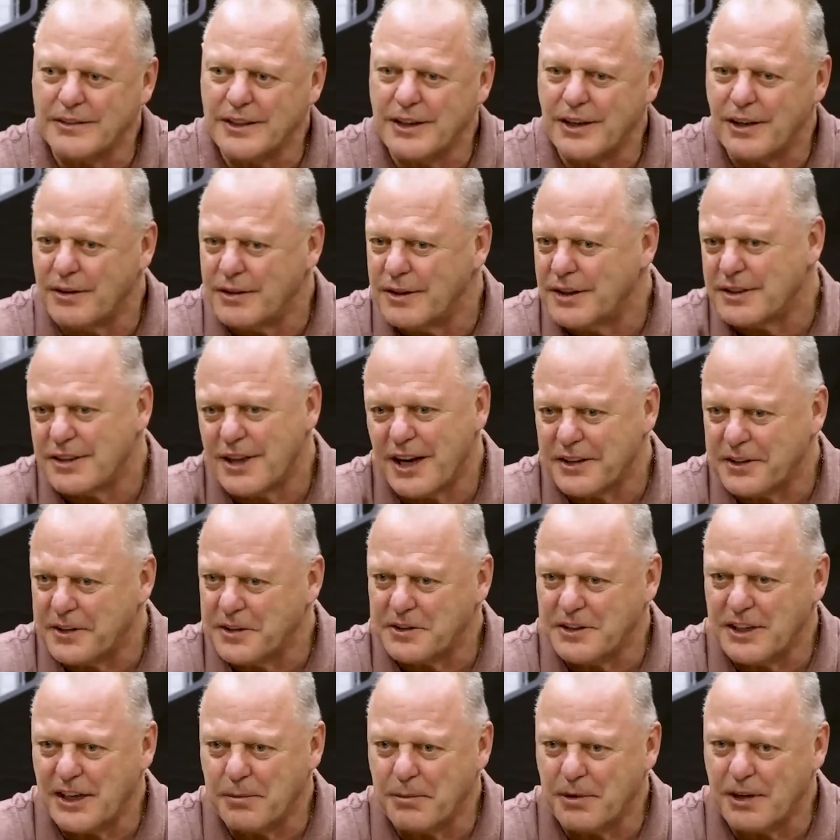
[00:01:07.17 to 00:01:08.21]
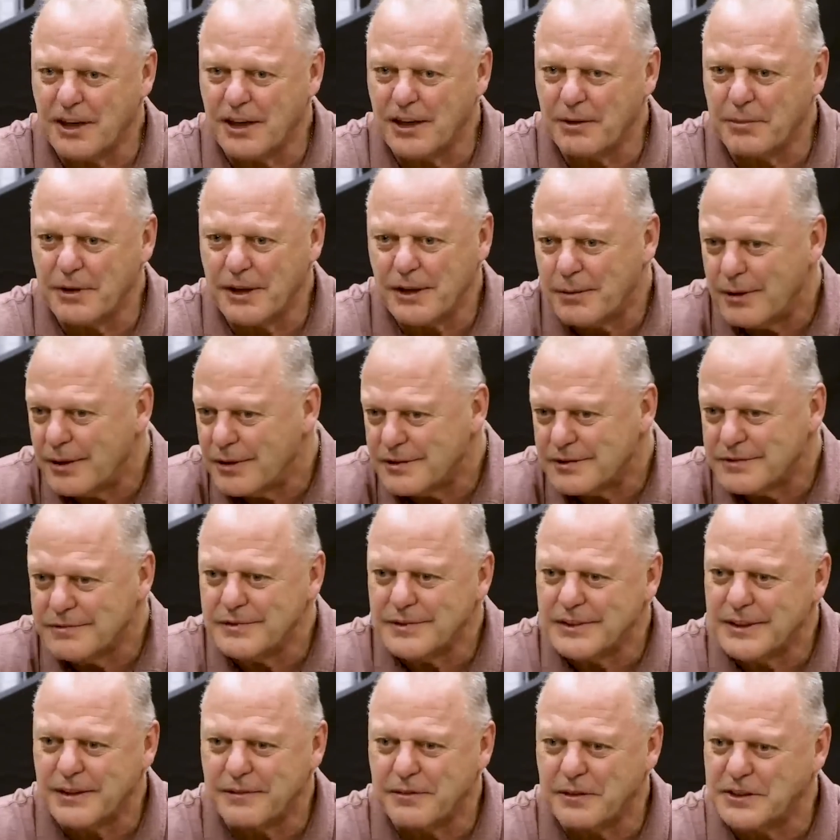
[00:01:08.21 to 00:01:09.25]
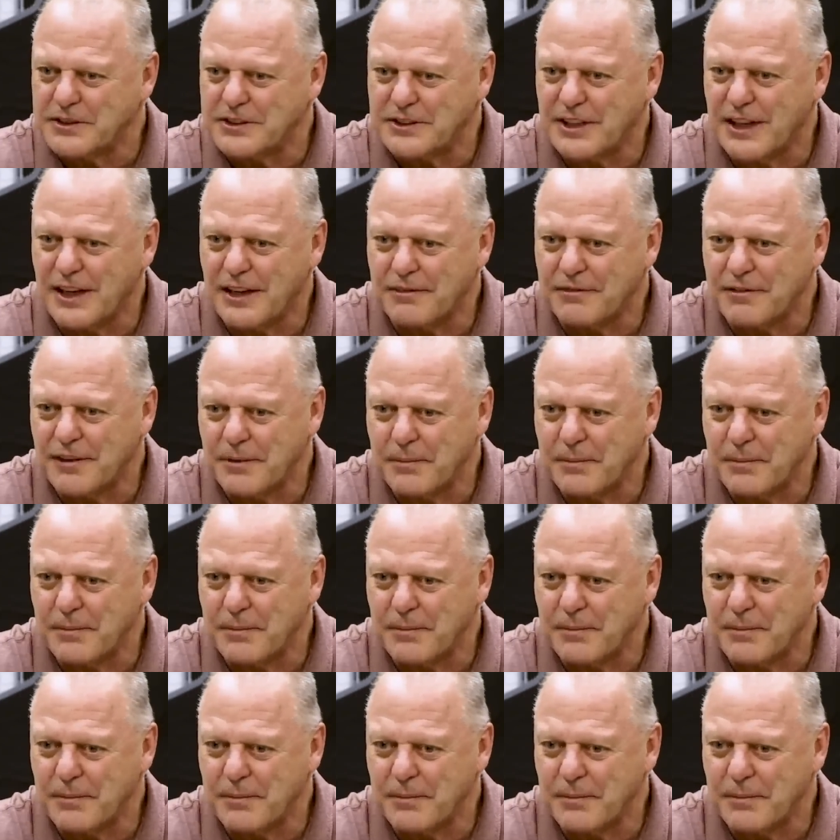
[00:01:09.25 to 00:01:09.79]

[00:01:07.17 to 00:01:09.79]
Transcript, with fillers: You know, you talk to your team a little bit about different stuff.